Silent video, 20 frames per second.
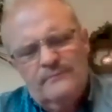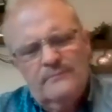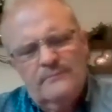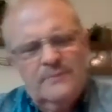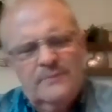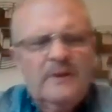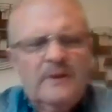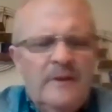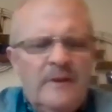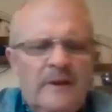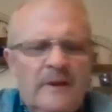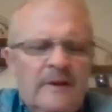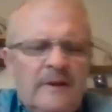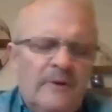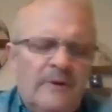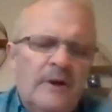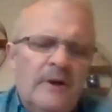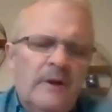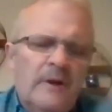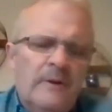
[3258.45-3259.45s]
So I
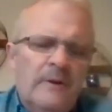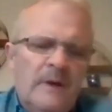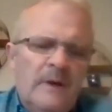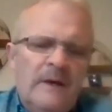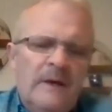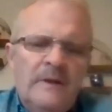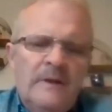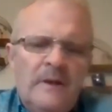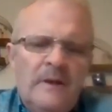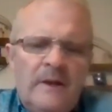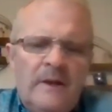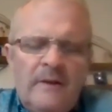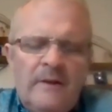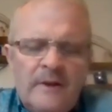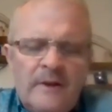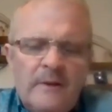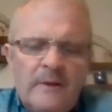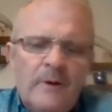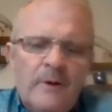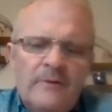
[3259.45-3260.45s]
never thought
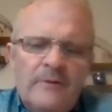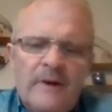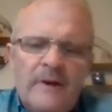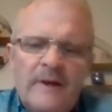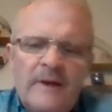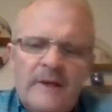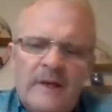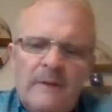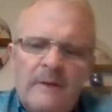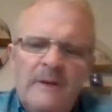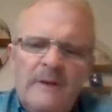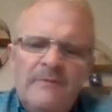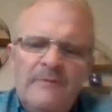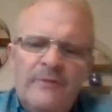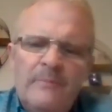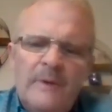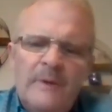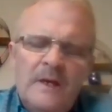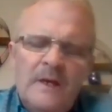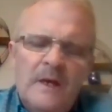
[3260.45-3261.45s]
anything about it. I came in
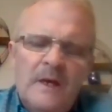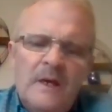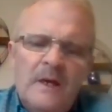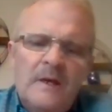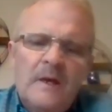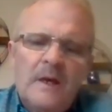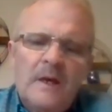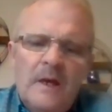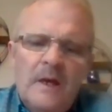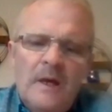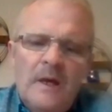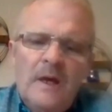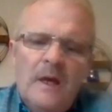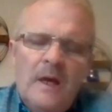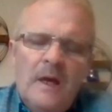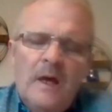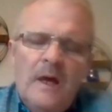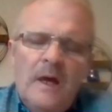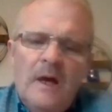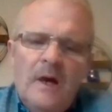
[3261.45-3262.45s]
from a gig
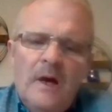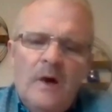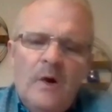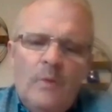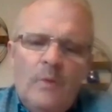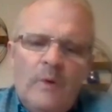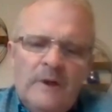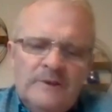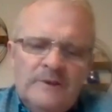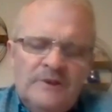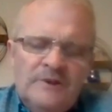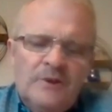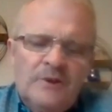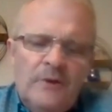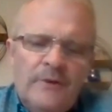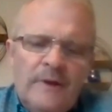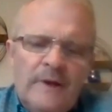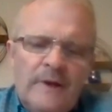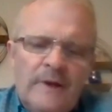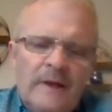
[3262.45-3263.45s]
one
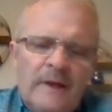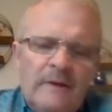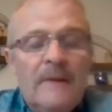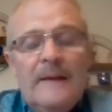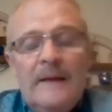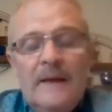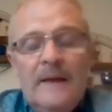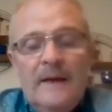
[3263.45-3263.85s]
Sunday night,